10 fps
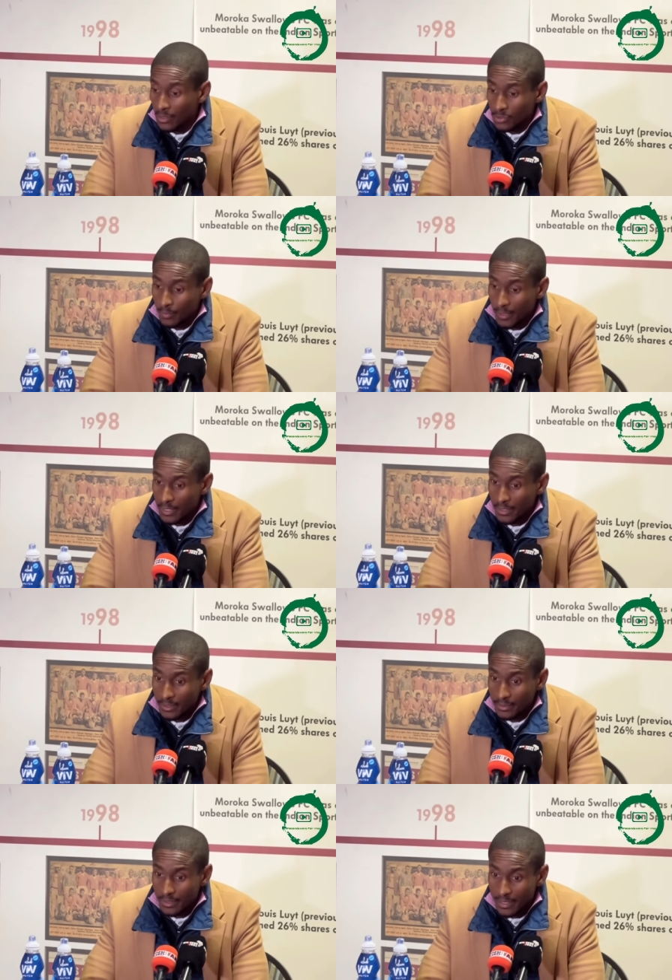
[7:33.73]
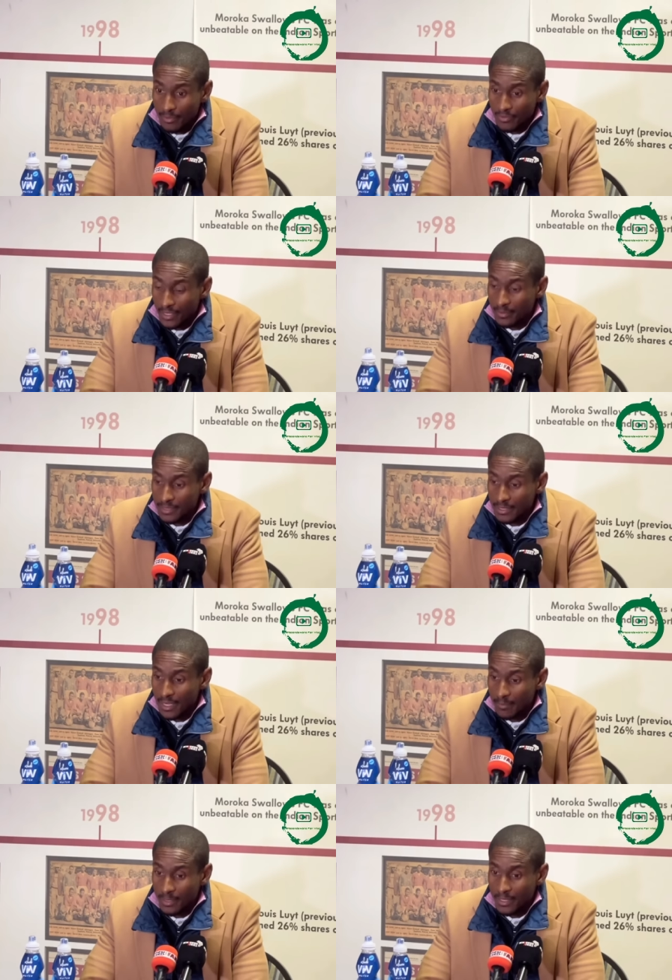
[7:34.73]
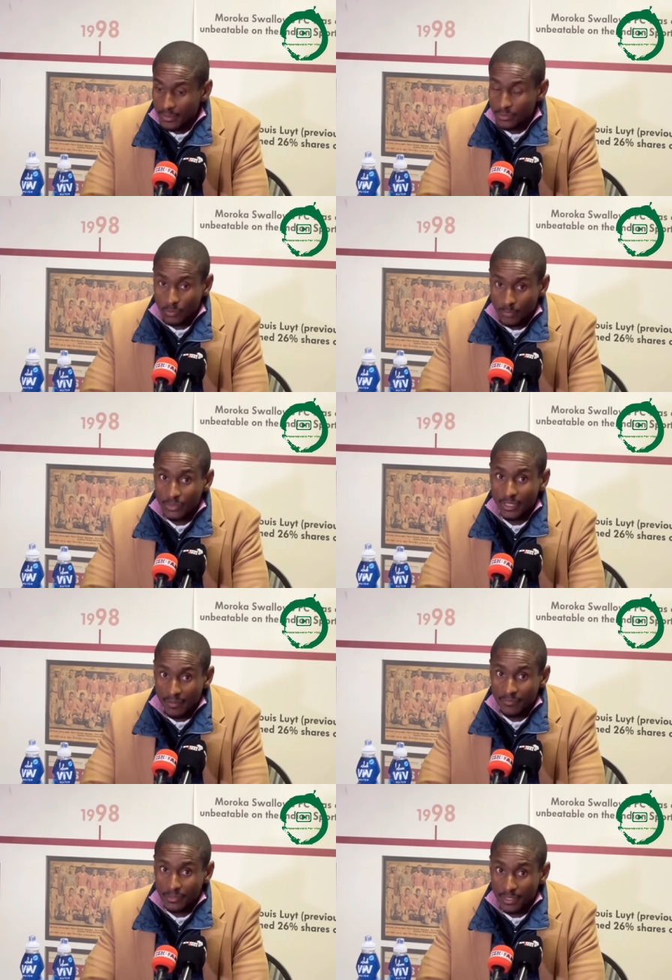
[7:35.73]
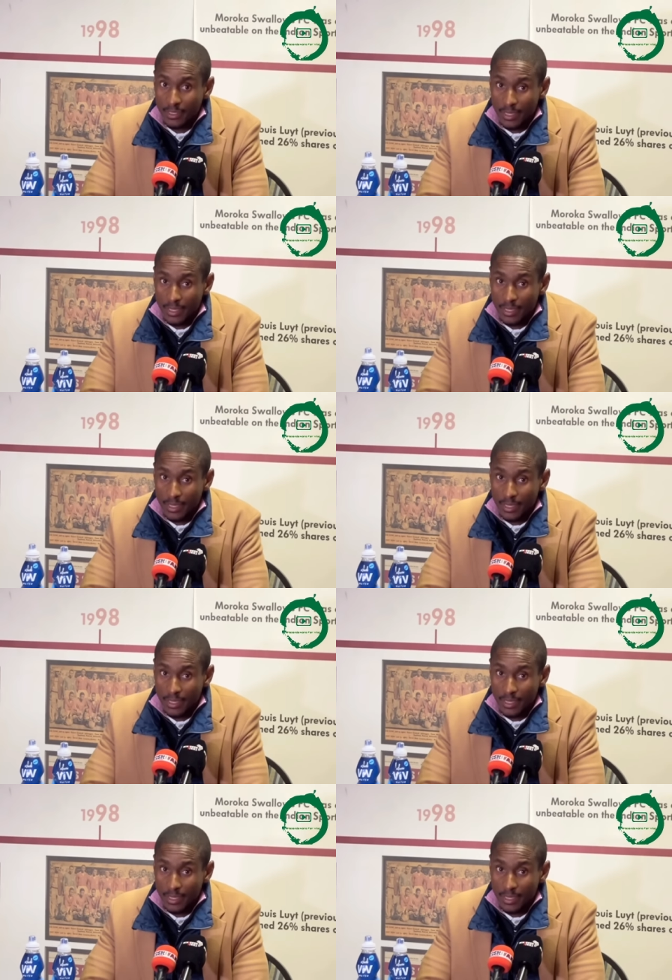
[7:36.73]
to play the number of games that they are playing, to put the effort there.